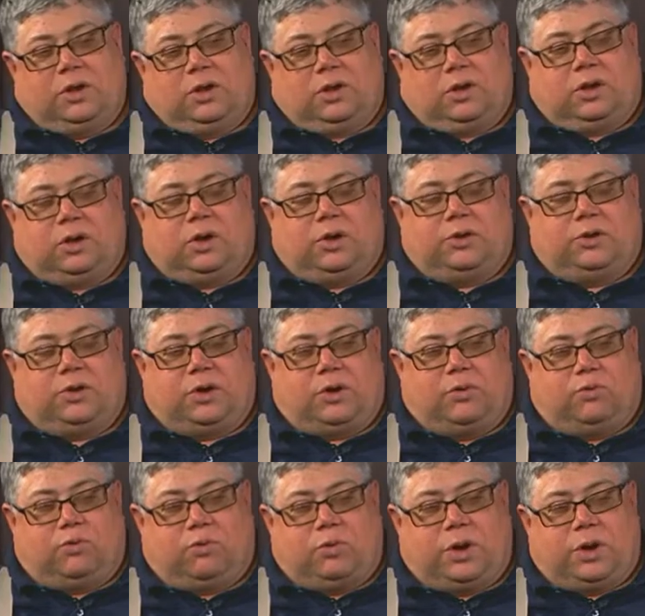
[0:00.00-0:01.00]
called
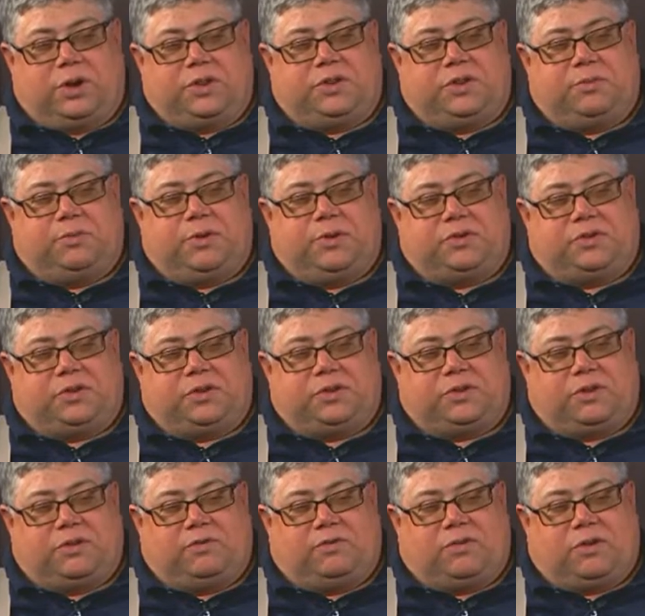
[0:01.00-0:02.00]
what does the
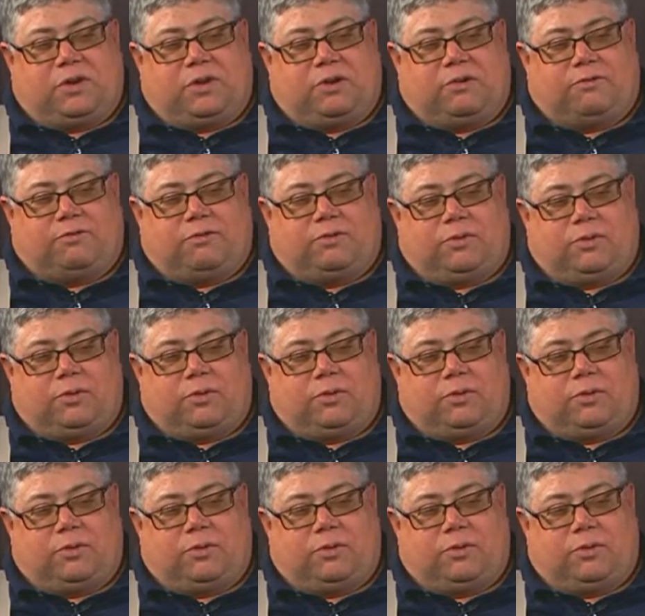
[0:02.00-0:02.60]
business involve?